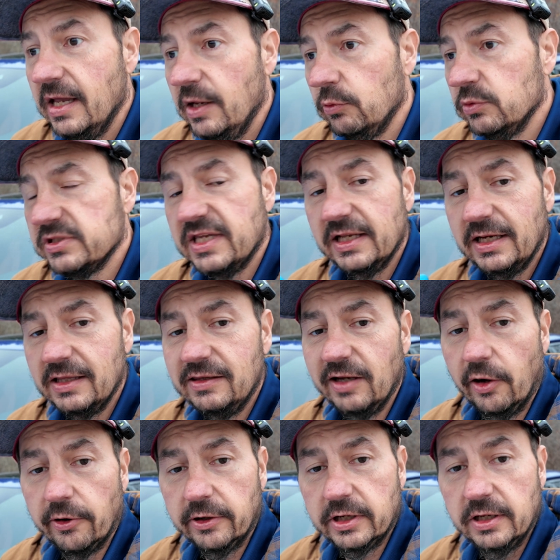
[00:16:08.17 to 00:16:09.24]
It was getting
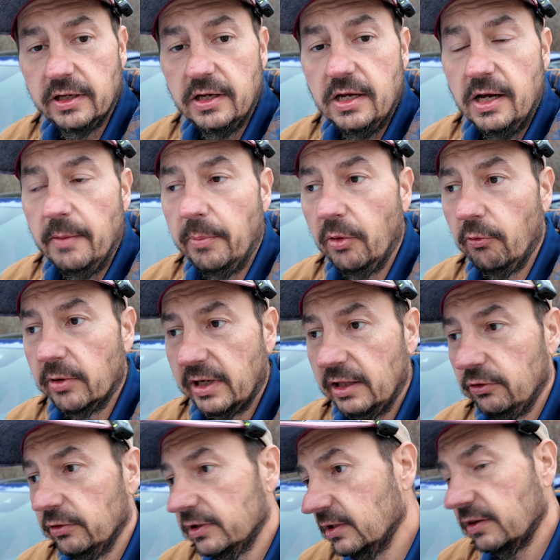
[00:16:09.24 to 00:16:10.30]
dark, but when I
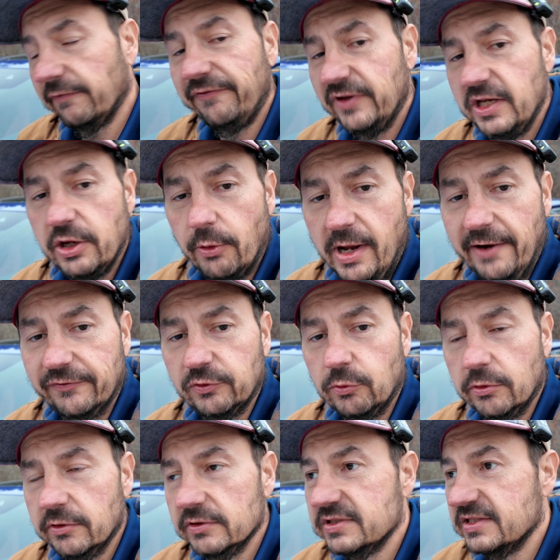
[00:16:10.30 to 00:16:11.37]
looked at the video
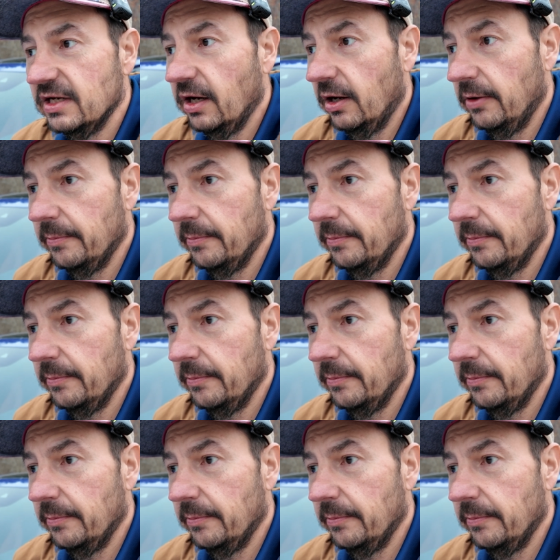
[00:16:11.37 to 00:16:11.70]
afterwards,